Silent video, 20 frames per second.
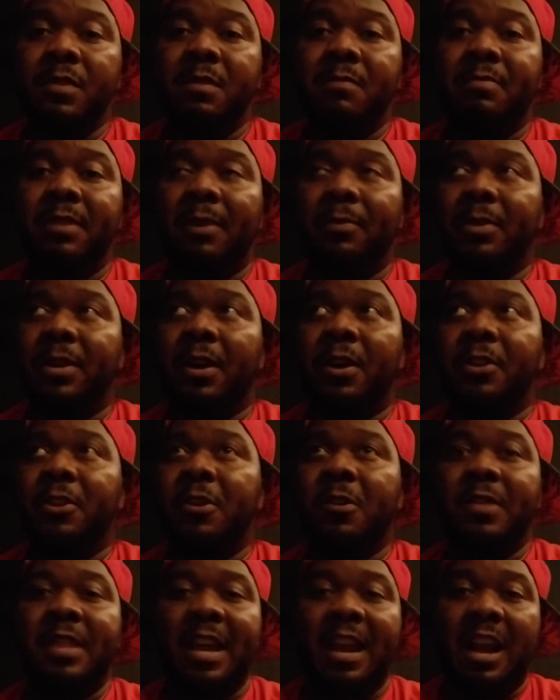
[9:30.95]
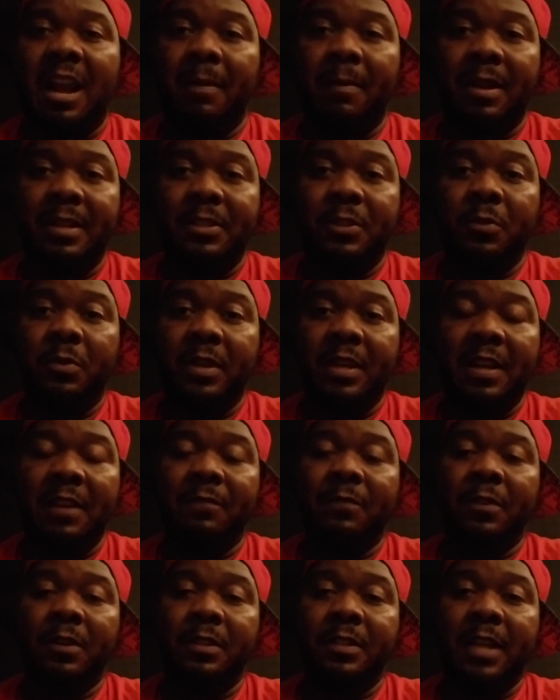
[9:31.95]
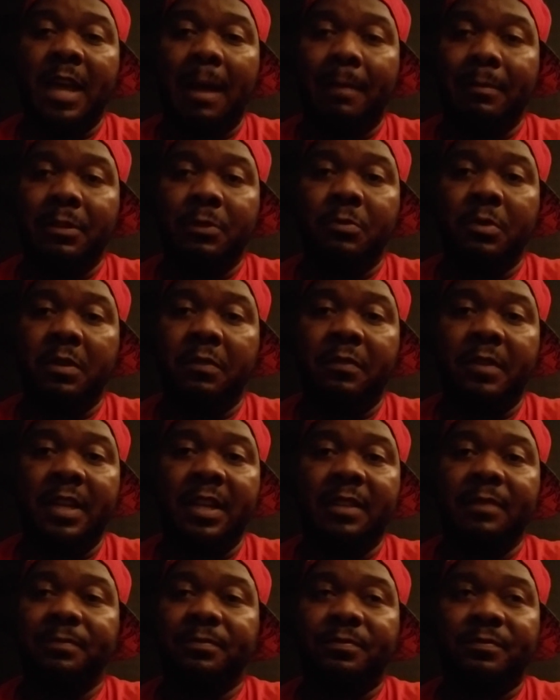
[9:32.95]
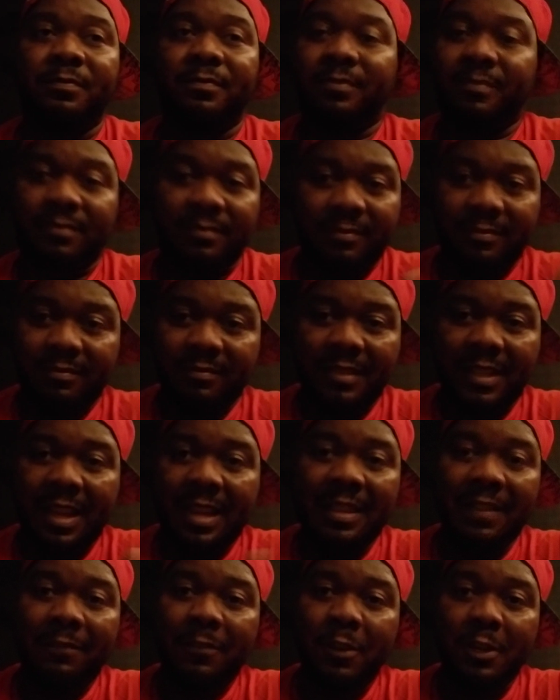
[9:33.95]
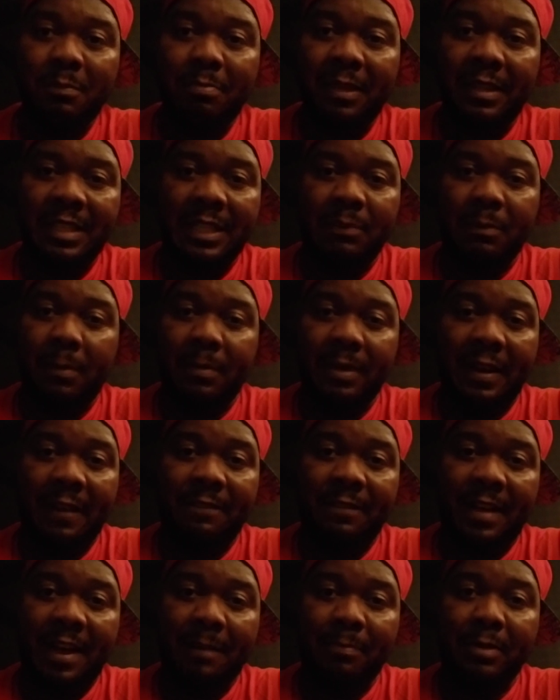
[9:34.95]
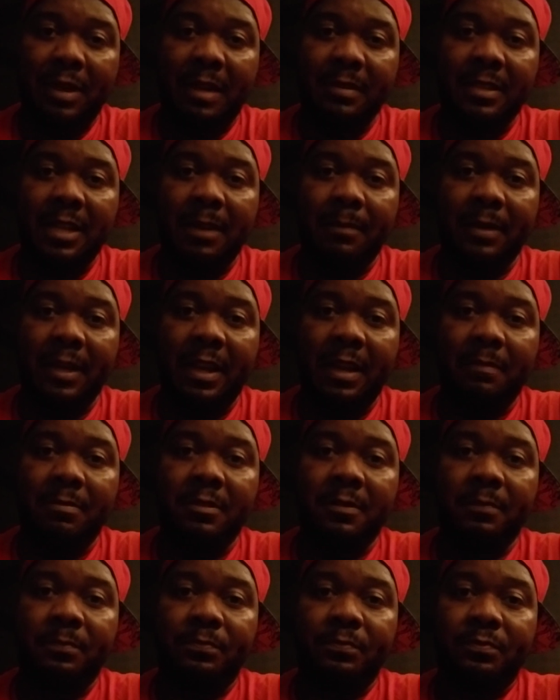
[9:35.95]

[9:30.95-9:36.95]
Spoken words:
But we all know that everybody's tuning in for a Tom Terrific in the first place. That's why we got 5 primetime games.